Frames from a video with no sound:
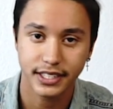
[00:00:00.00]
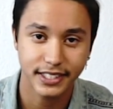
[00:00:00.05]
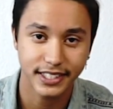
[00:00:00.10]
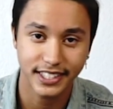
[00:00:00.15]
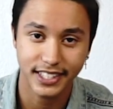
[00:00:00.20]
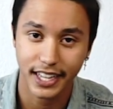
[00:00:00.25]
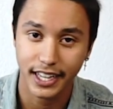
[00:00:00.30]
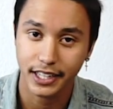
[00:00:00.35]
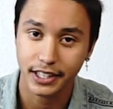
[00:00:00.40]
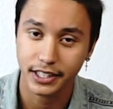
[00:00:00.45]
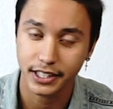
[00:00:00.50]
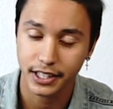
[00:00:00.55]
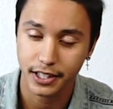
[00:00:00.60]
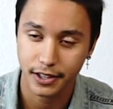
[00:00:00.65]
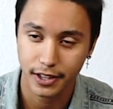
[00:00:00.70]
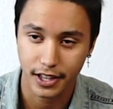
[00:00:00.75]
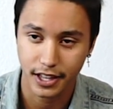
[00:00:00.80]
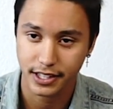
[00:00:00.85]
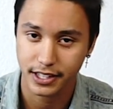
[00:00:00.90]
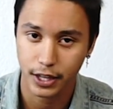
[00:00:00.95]
daily
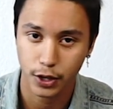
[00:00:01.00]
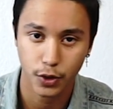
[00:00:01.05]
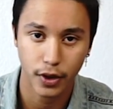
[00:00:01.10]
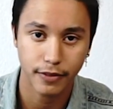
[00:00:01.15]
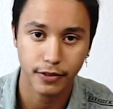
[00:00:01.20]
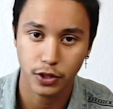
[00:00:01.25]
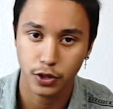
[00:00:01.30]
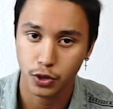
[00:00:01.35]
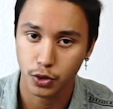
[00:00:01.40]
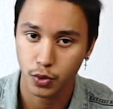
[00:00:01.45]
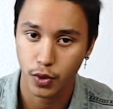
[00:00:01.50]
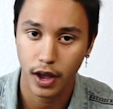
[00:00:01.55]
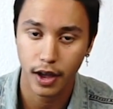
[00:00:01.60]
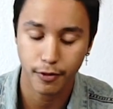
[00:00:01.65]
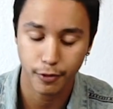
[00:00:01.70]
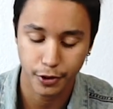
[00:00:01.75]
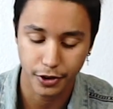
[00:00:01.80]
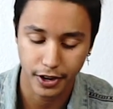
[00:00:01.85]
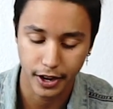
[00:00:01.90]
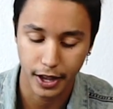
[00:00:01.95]
things that you have to do
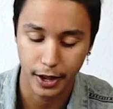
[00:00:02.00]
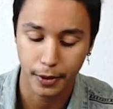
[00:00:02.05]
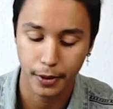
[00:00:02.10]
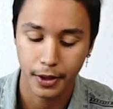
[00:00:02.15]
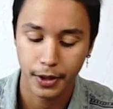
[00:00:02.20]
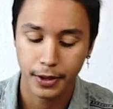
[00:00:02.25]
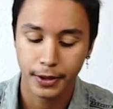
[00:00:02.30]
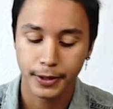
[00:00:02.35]
every day.